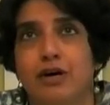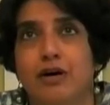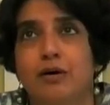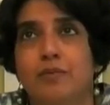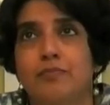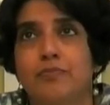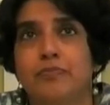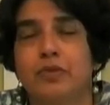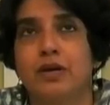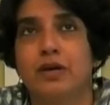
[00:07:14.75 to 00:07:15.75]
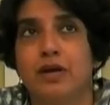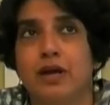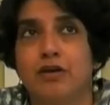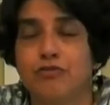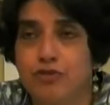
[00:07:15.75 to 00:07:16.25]

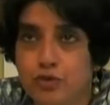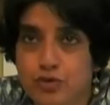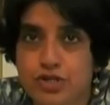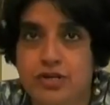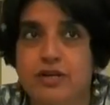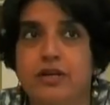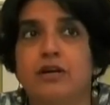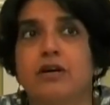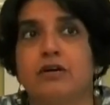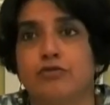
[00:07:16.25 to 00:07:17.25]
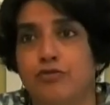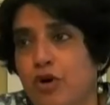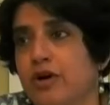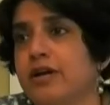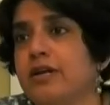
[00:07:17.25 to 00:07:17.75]
a future
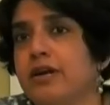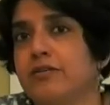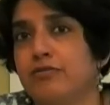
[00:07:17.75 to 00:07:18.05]
for India,